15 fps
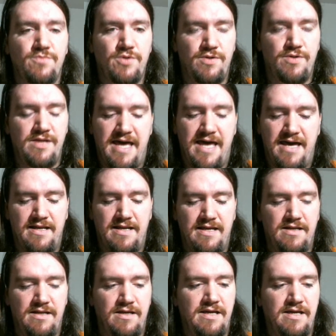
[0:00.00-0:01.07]
I'm going to that
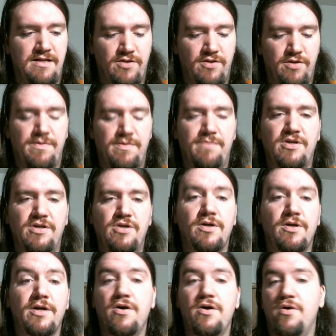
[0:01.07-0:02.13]
in a little bit, but you
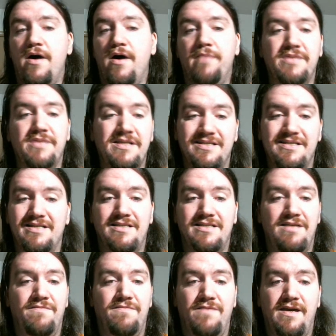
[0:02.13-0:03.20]
can go up to
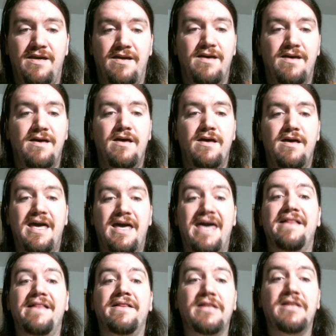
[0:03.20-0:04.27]
60 feet
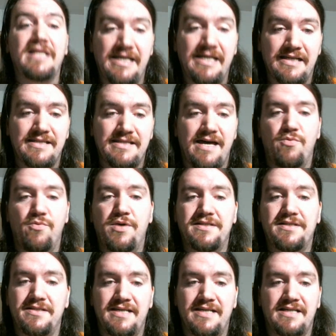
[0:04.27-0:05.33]
at least. I
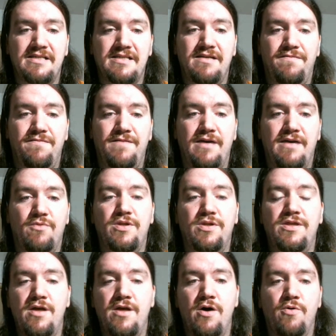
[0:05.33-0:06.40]
went to 60 feet
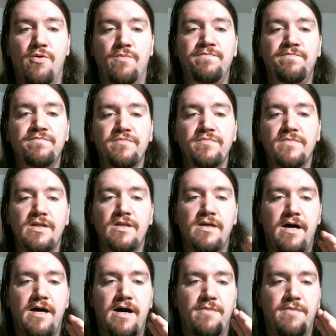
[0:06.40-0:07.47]
with no
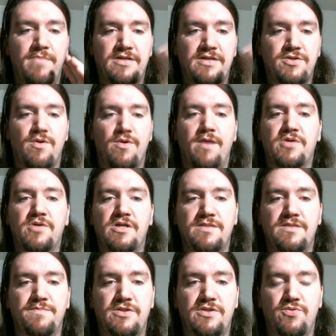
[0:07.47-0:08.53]

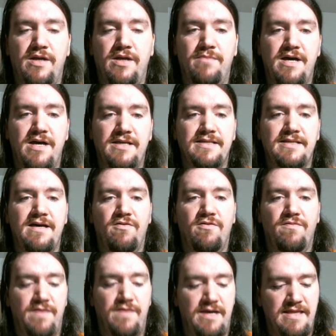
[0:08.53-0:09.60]
interruptions between
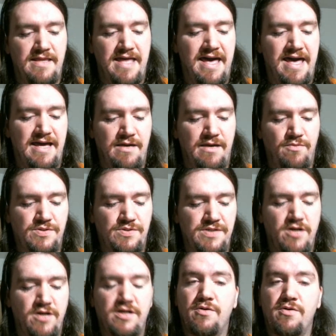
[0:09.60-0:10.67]
myself and that. It was
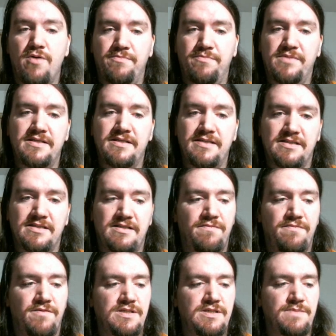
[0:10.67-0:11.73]
uninterrupted
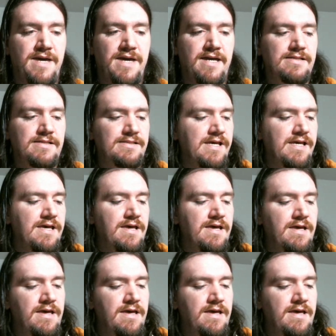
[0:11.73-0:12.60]
60-foot space.